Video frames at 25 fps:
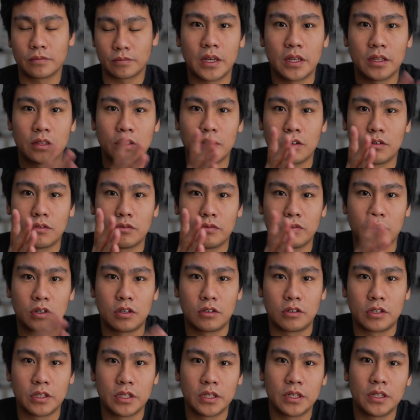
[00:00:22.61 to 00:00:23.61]
And don't
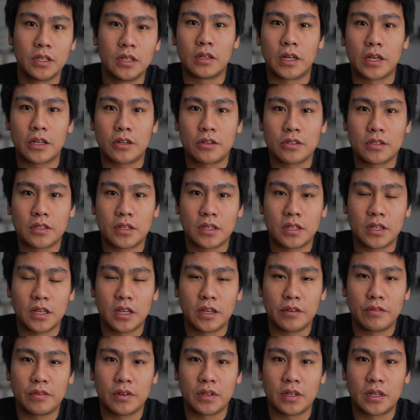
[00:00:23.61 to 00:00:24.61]
worry, Nikon
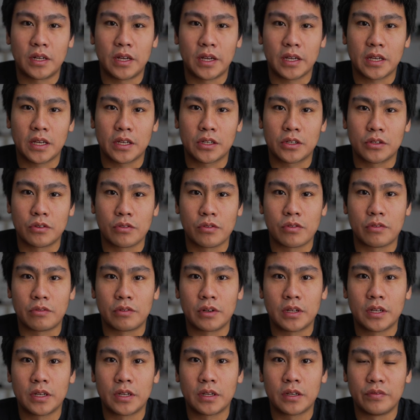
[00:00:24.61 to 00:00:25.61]
ZF and Leica
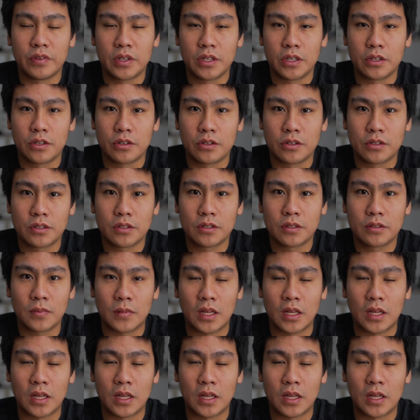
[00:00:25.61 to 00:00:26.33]
Q3 videos